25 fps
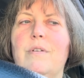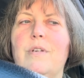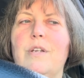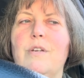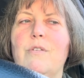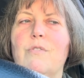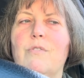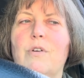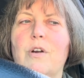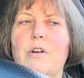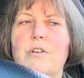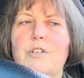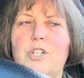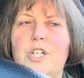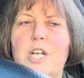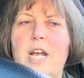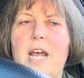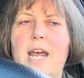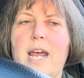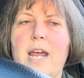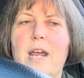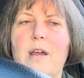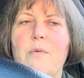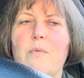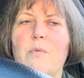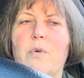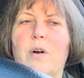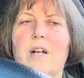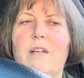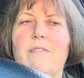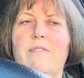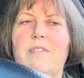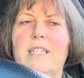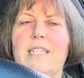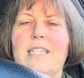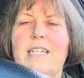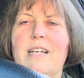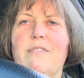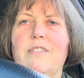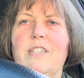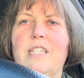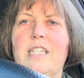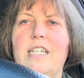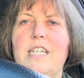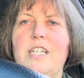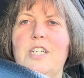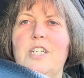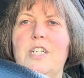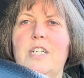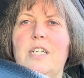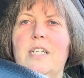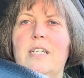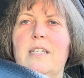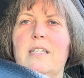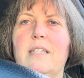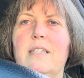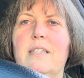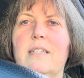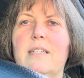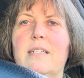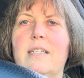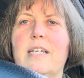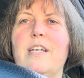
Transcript: crochet one of the 7 stitches,